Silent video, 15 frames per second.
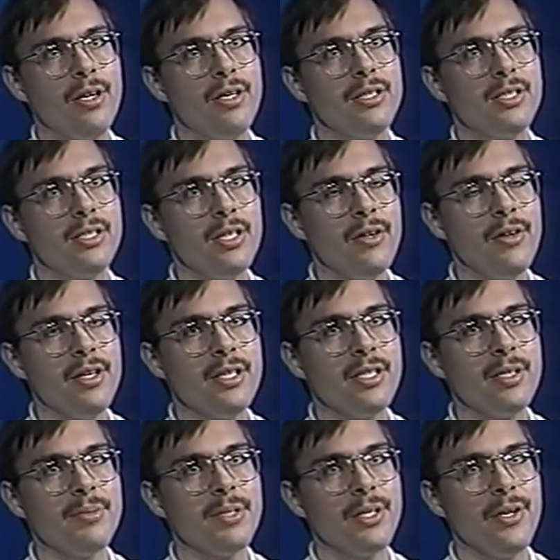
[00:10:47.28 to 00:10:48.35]
a
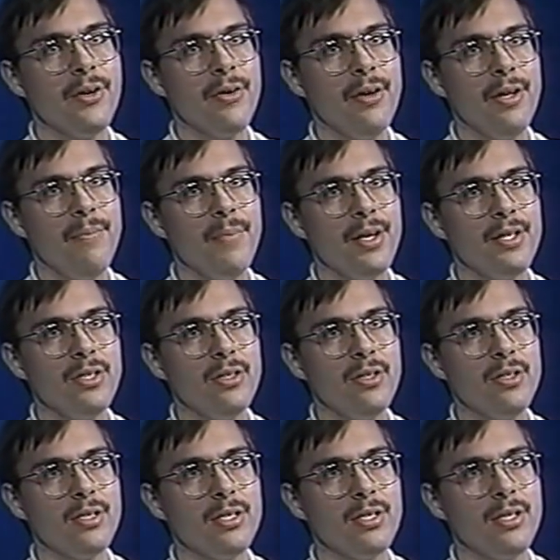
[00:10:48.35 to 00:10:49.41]
series of security
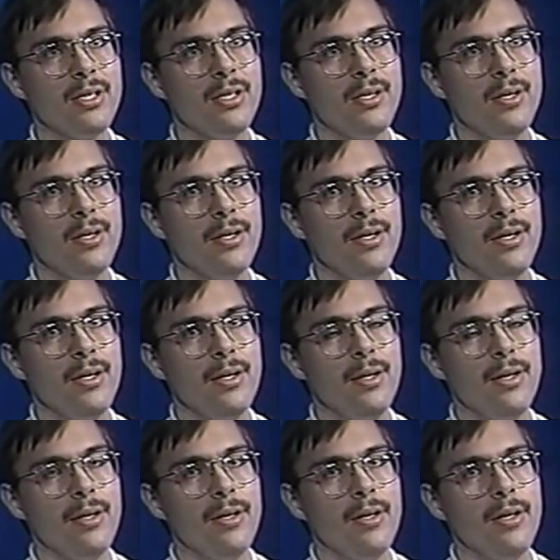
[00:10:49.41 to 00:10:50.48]
measures,
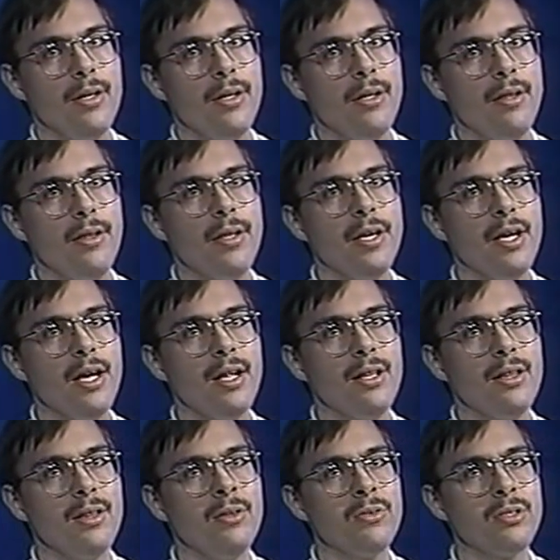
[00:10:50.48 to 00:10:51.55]
the
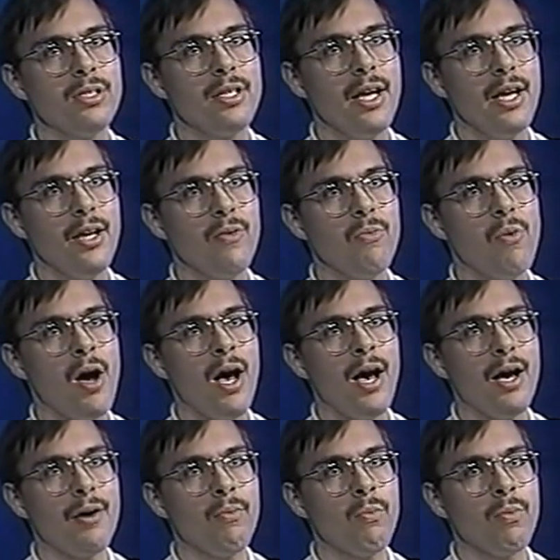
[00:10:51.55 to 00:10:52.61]

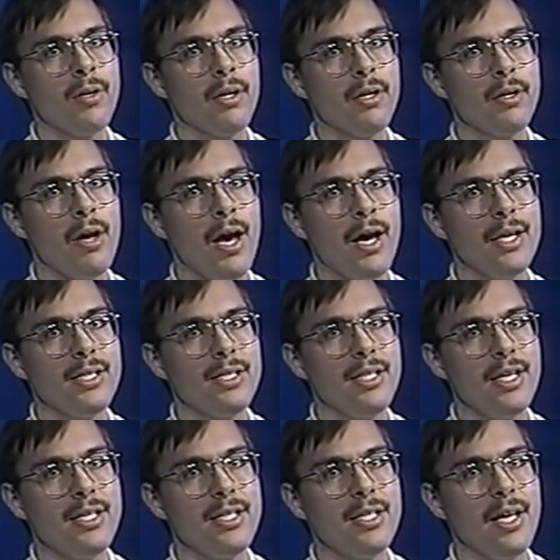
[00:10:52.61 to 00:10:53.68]
Lusitania
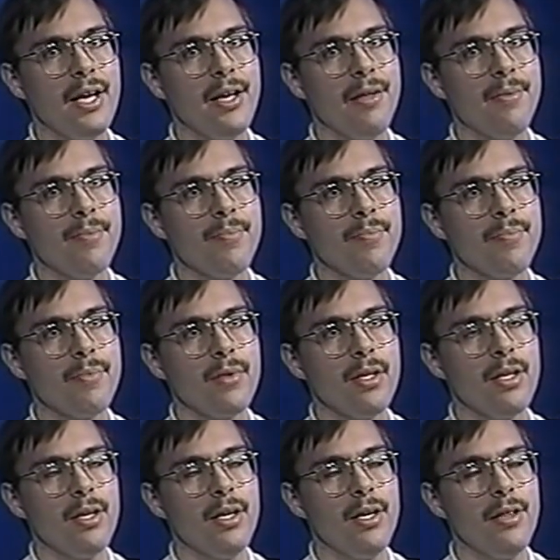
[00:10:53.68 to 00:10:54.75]
set sail.
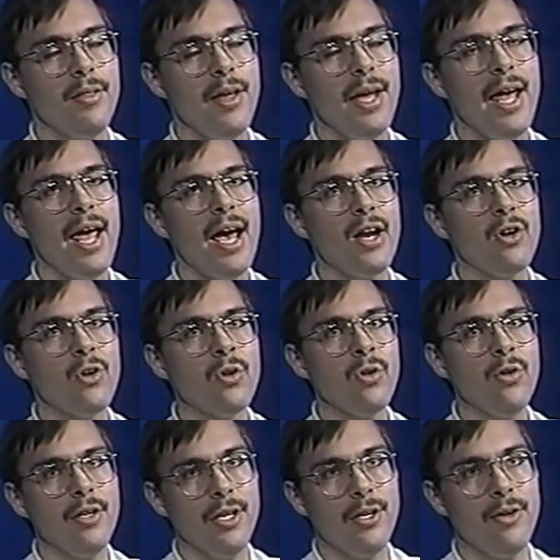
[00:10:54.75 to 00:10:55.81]
They had
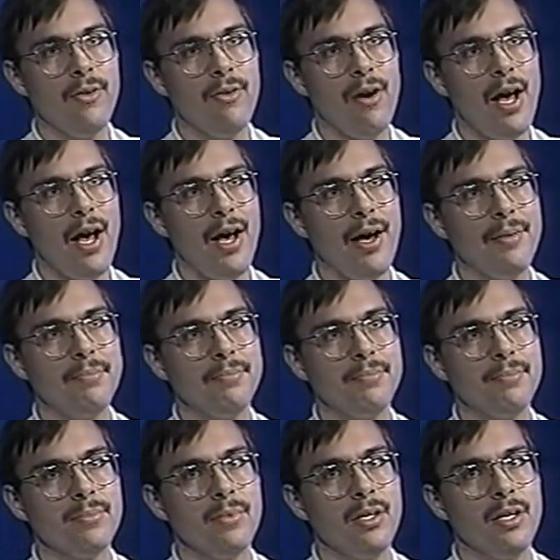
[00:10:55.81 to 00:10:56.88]
earlier
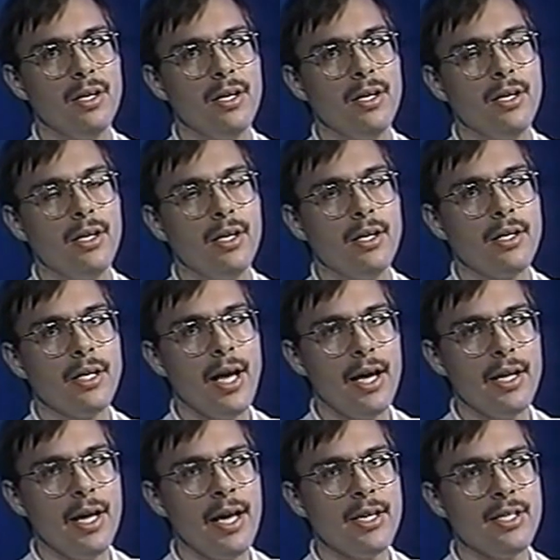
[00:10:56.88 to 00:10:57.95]

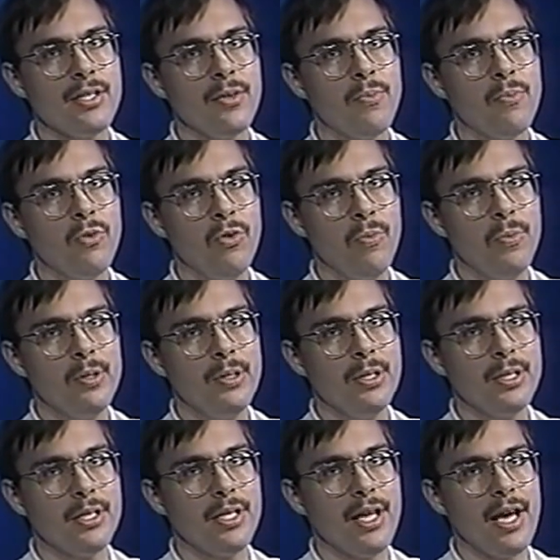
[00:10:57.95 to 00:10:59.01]
had some
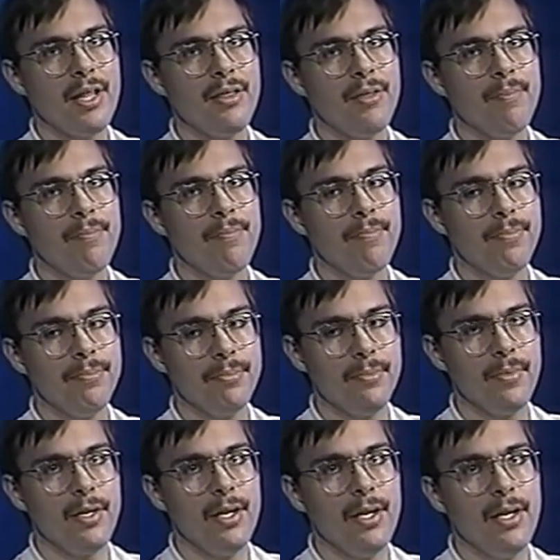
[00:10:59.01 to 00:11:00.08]
rumors that
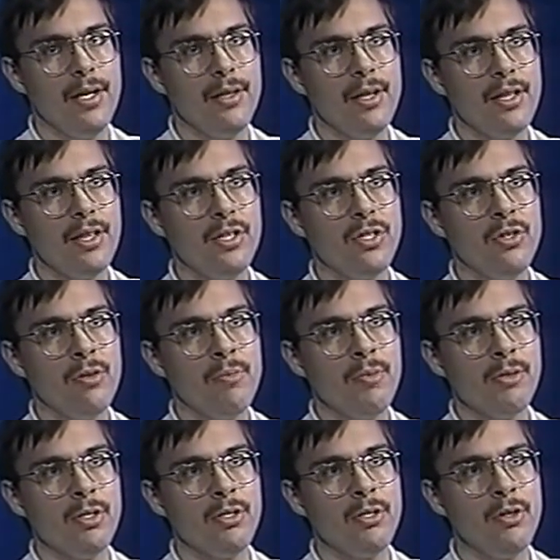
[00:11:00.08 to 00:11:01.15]
that
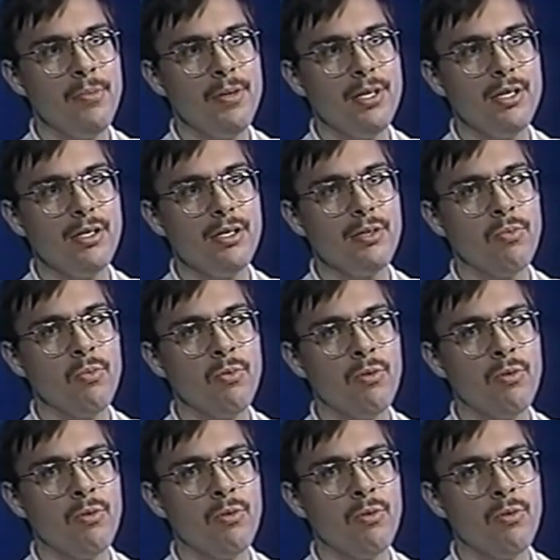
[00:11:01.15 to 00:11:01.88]
the Germans